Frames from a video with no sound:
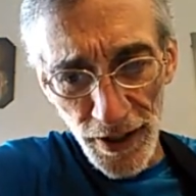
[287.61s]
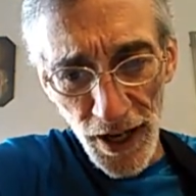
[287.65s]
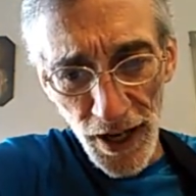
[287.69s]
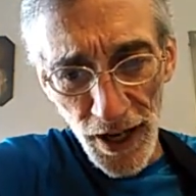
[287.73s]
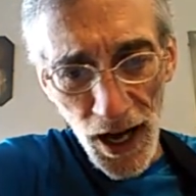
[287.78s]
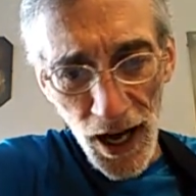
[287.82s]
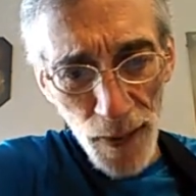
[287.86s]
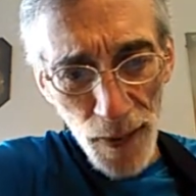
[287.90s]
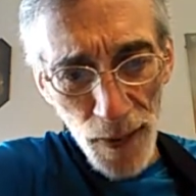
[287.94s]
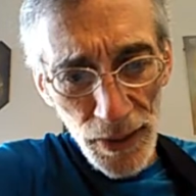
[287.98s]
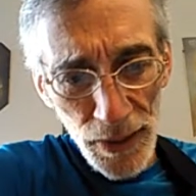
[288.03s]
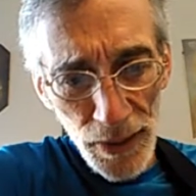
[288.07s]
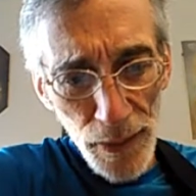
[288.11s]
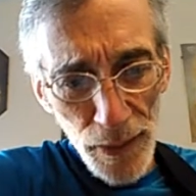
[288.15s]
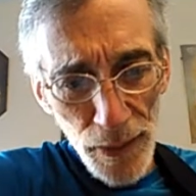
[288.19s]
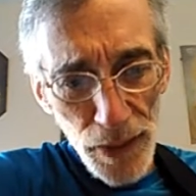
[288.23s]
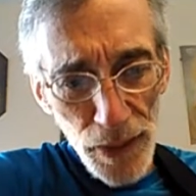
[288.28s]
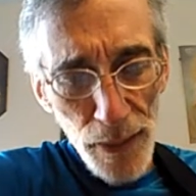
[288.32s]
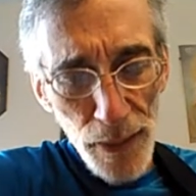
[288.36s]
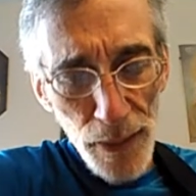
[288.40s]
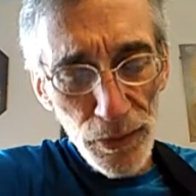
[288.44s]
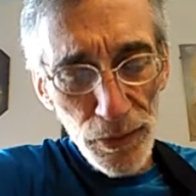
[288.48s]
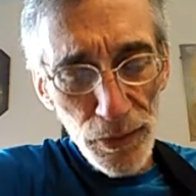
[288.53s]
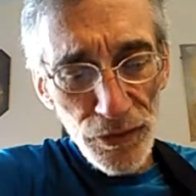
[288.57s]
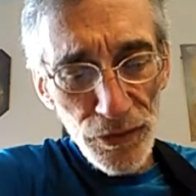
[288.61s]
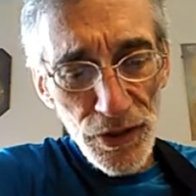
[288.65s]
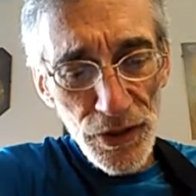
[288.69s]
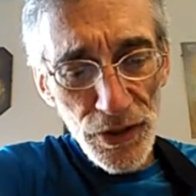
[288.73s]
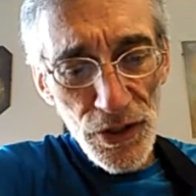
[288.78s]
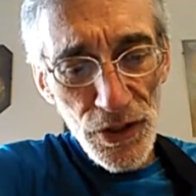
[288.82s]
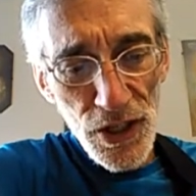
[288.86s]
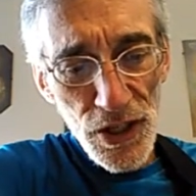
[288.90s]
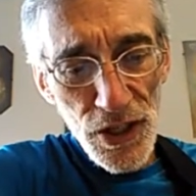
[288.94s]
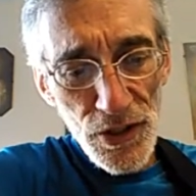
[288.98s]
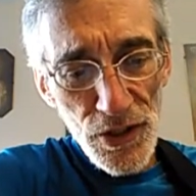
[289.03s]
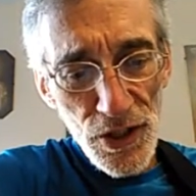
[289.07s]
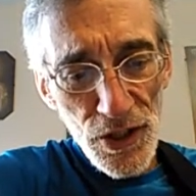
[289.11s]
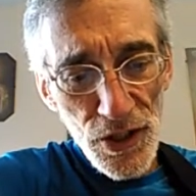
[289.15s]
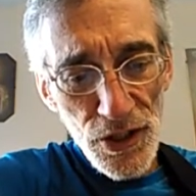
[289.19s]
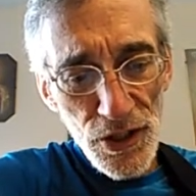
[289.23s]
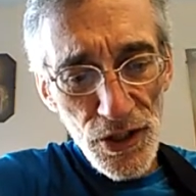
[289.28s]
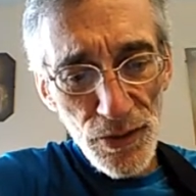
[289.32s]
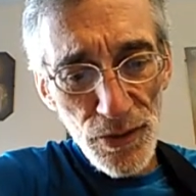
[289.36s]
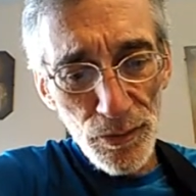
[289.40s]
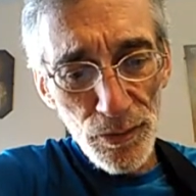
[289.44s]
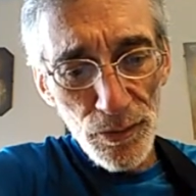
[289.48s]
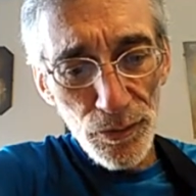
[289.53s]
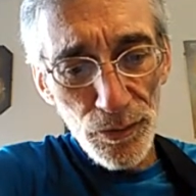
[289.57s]
how many people did
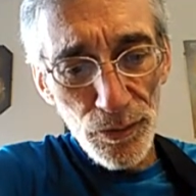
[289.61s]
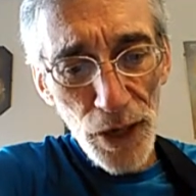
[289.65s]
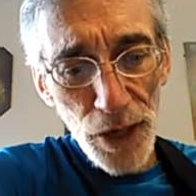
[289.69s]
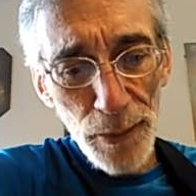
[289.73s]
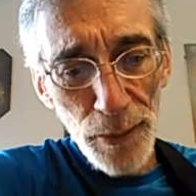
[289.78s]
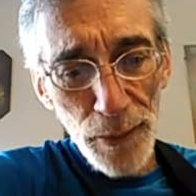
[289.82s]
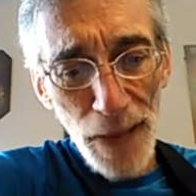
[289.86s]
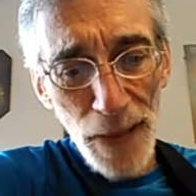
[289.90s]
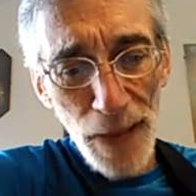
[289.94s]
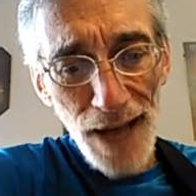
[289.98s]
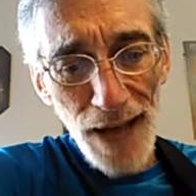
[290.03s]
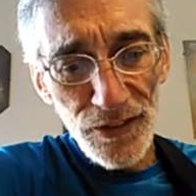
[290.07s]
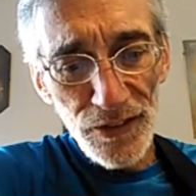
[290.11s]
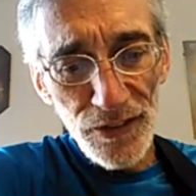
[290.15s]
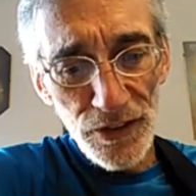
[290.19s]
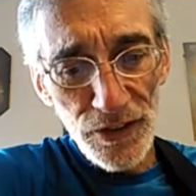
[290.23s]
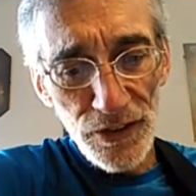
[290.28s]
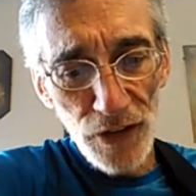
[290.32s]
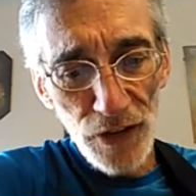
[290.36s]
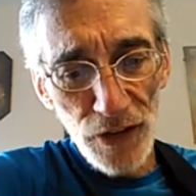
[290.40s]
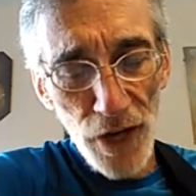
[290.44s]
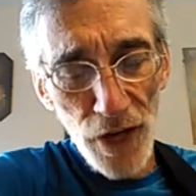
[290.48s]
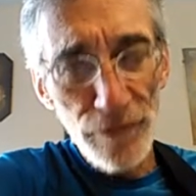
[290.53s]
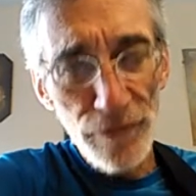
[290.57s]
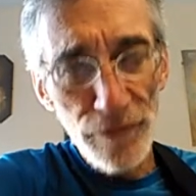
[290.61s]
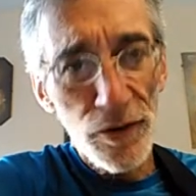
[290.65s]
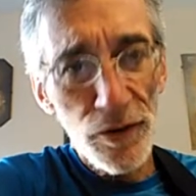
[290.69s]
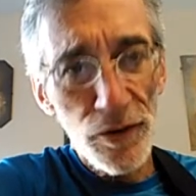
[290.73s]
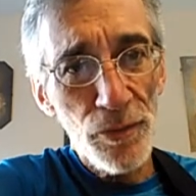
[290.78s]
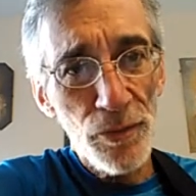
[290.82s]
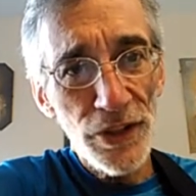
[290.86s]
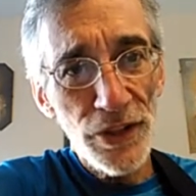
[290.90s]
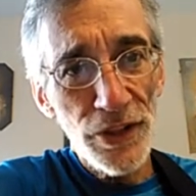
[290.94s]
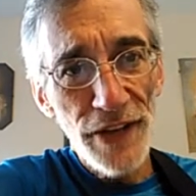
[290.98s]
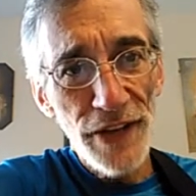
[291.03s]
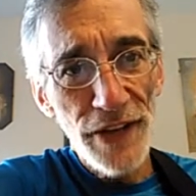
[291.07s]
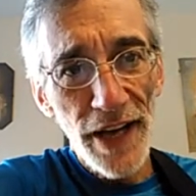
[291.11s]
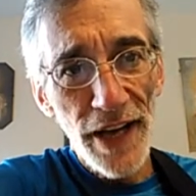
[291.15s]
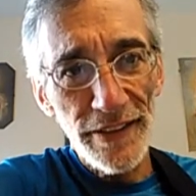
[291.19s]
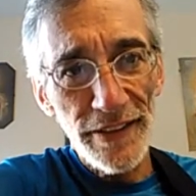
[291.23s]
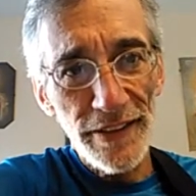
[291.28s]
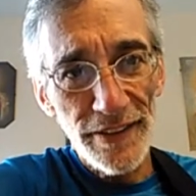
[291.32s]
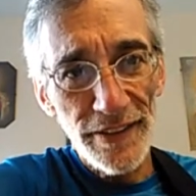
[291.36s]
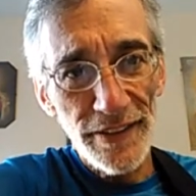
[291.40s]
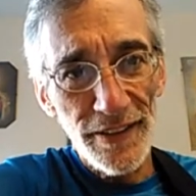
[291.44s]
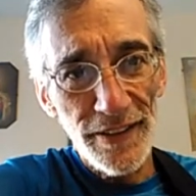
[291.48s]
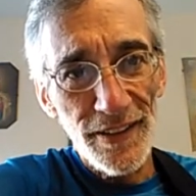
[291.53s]
Jesus bring back to life from the dead?